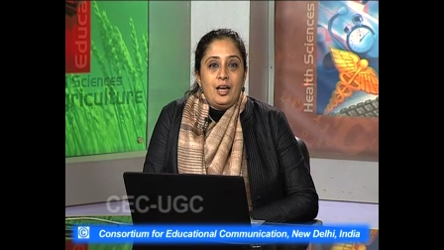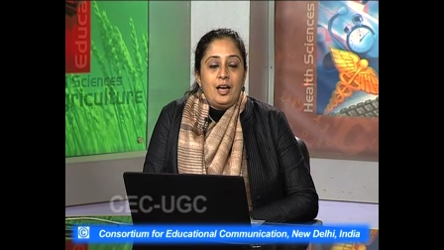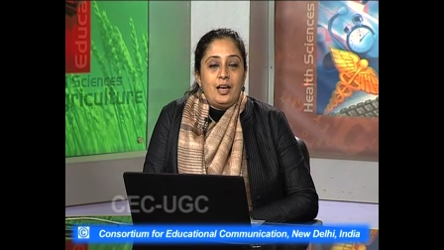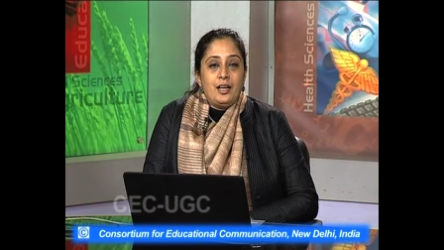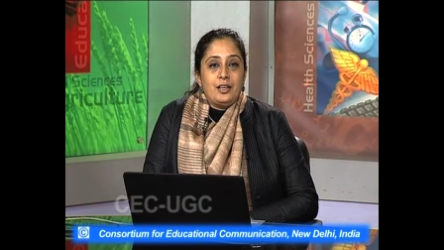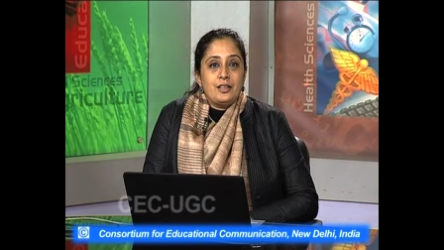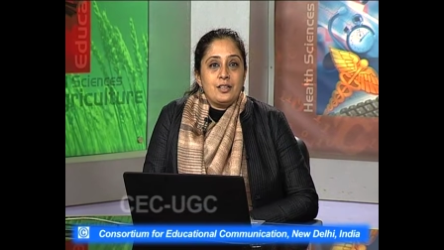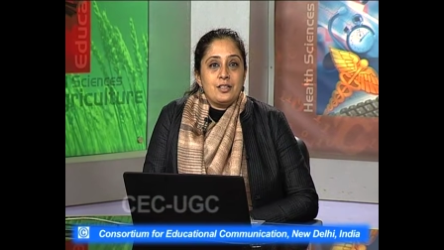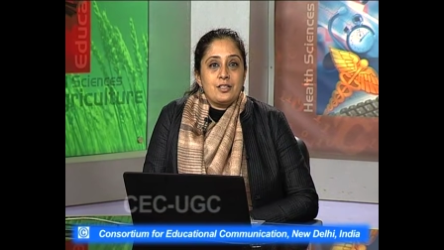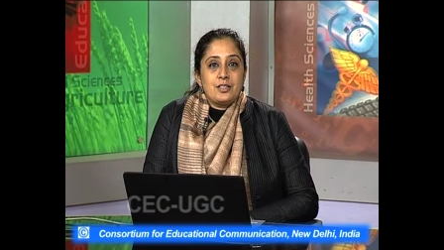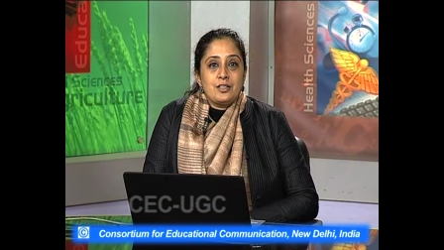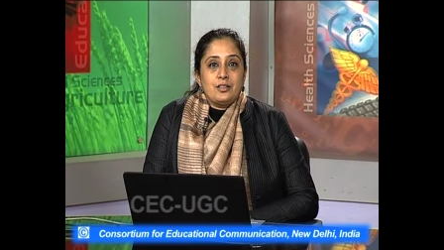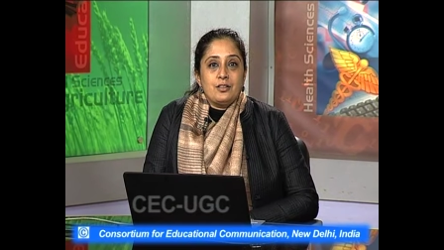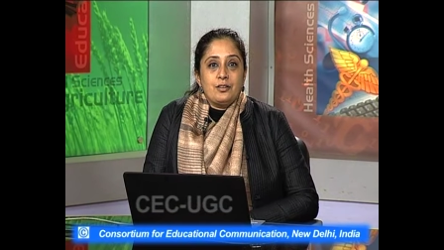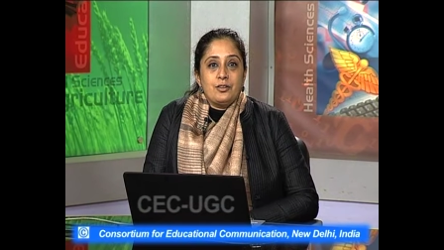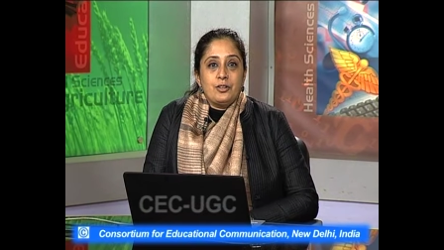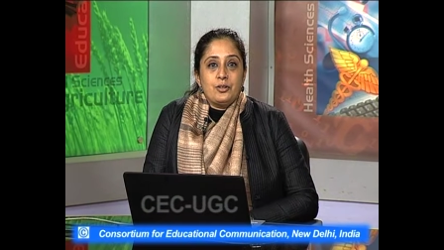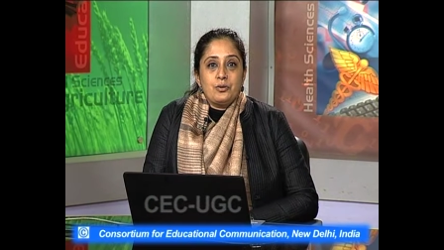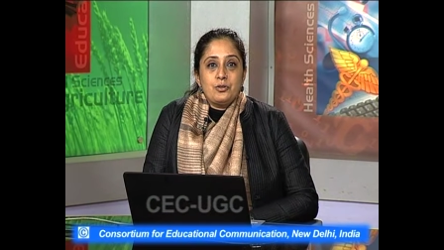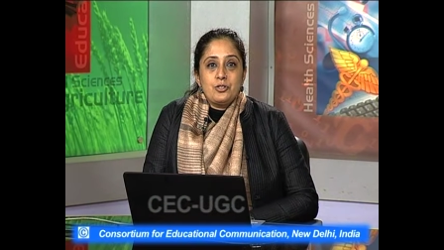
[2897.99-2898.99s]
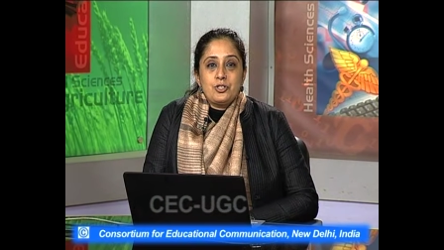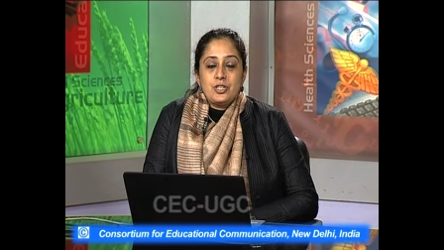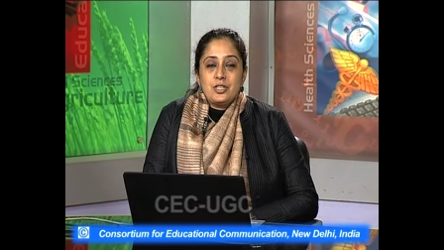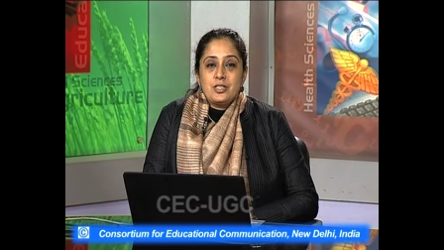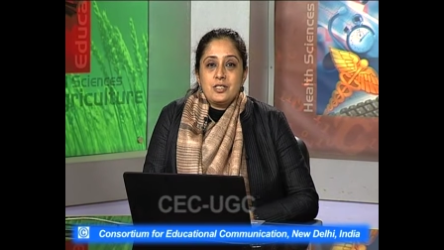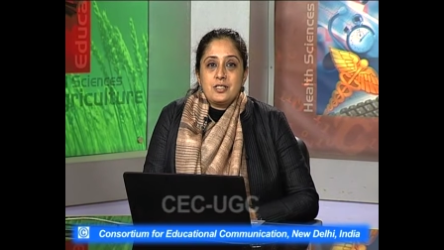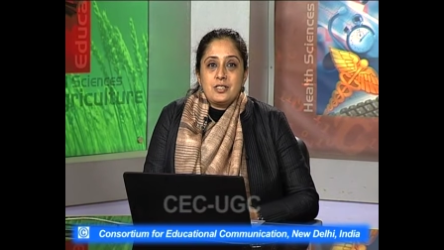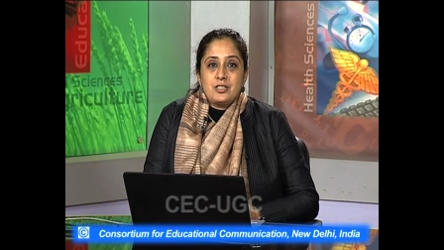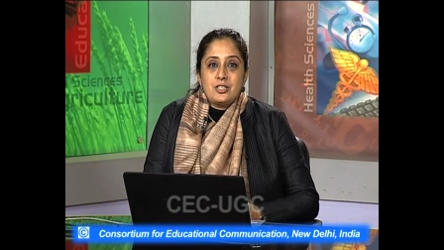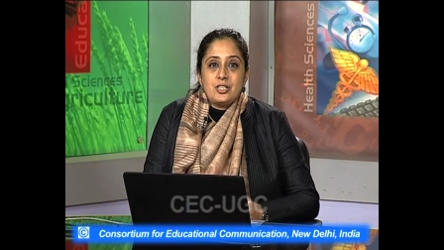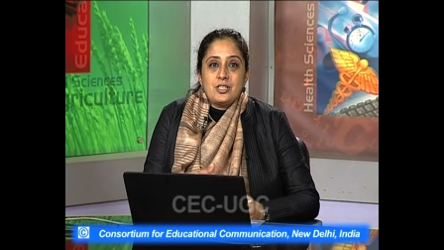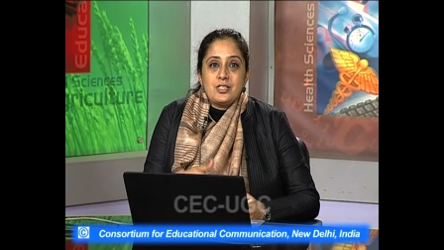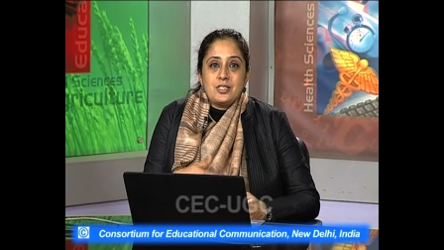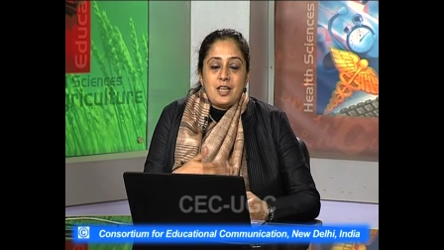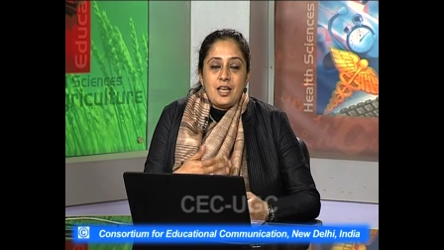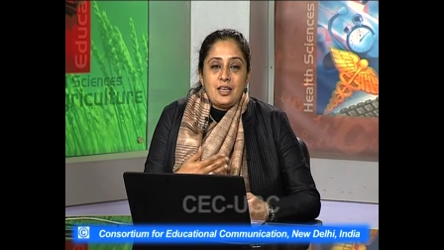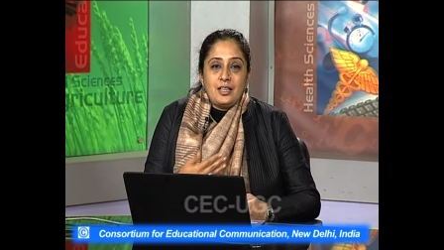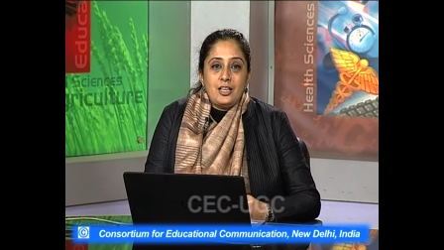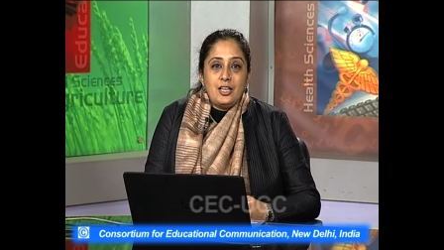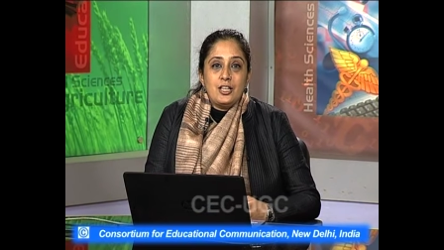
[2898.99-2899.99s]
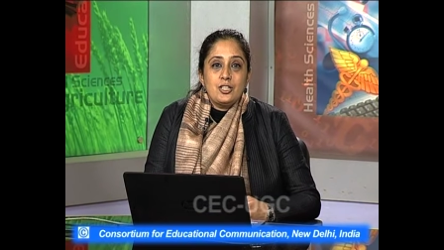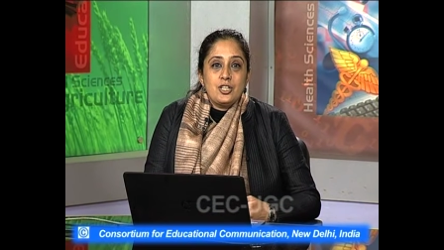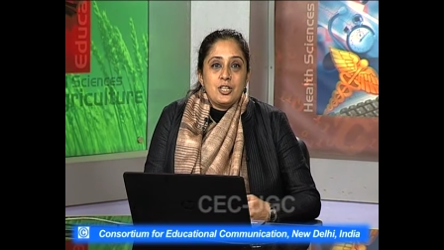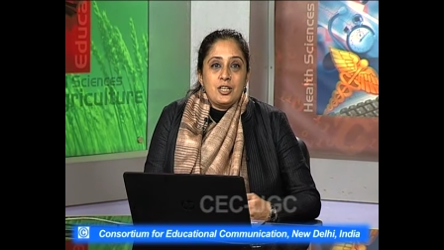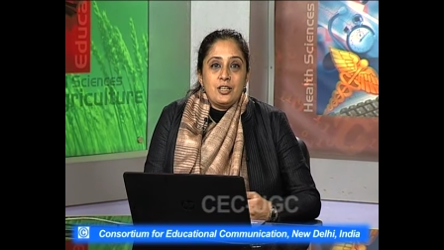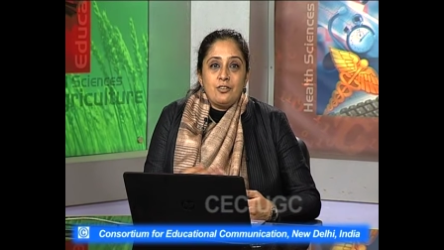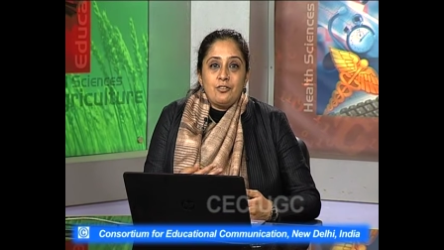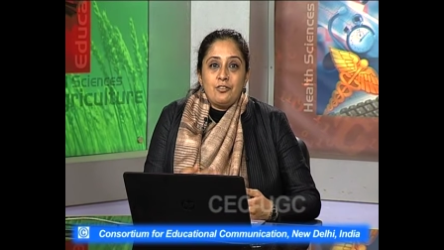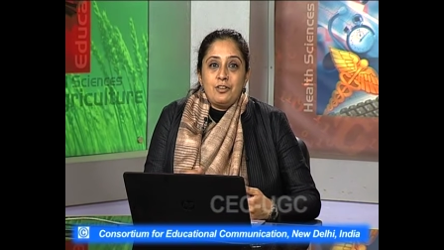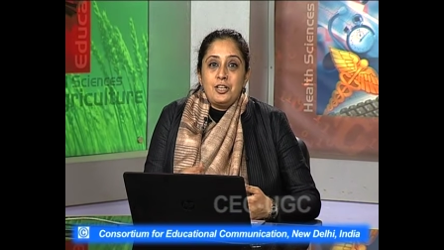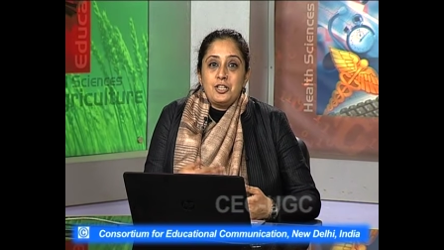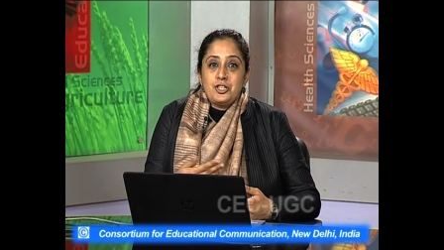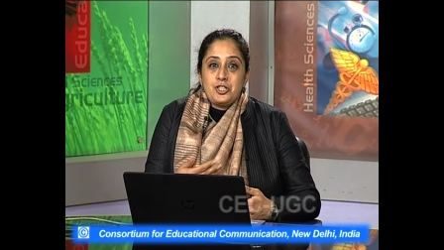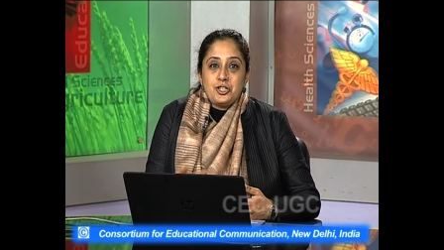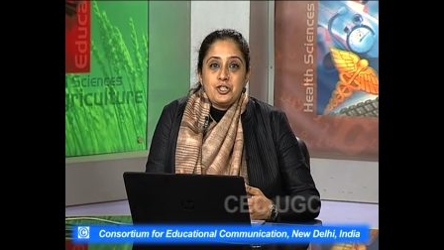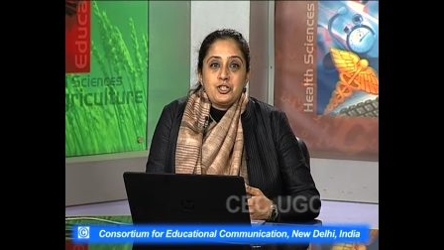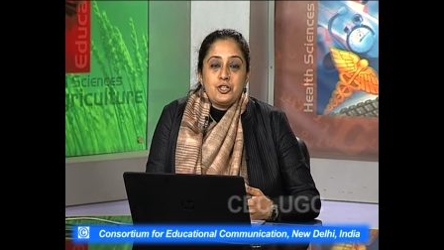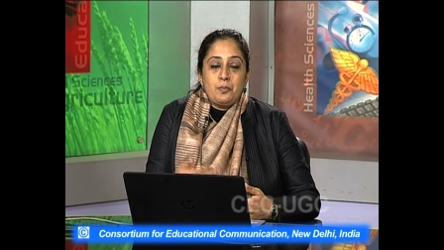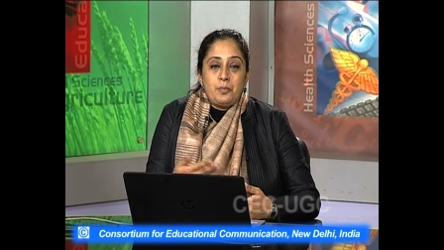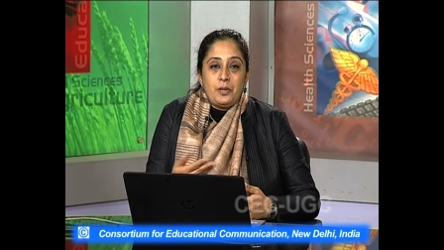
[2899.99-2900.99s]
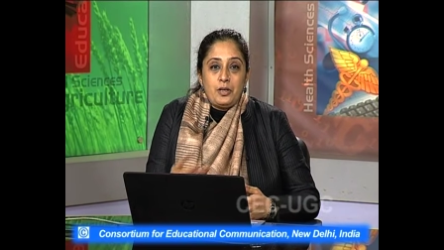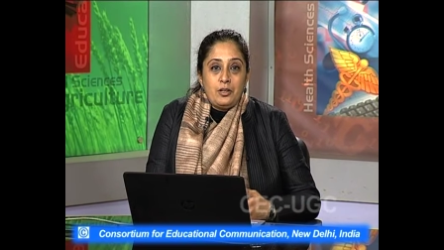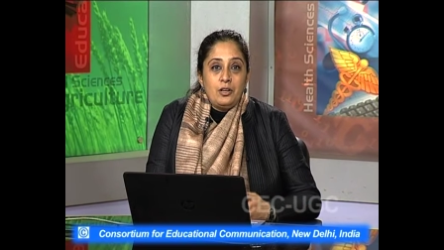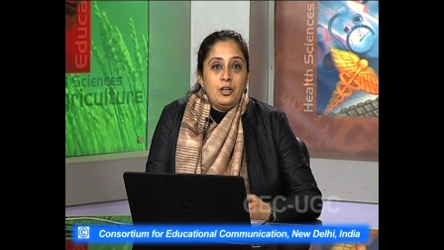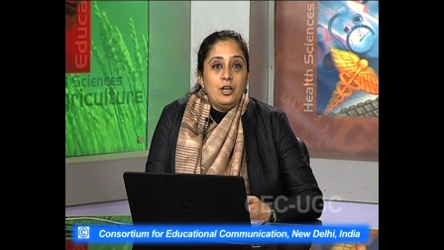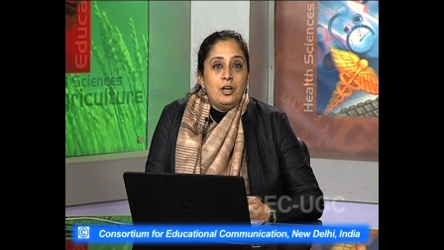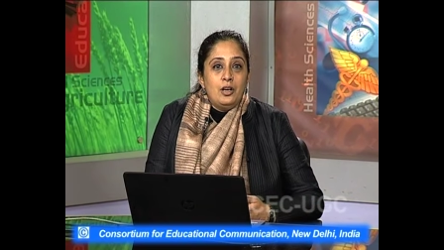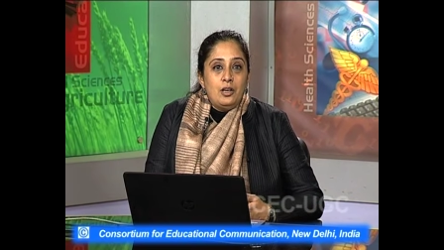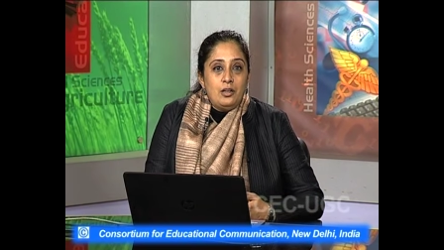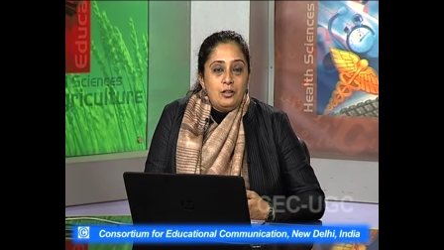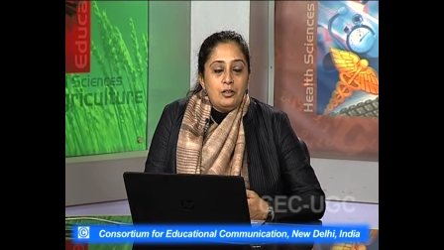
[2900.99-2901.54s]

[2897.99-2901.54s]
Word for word: and you know she's she's engaging in a relationship in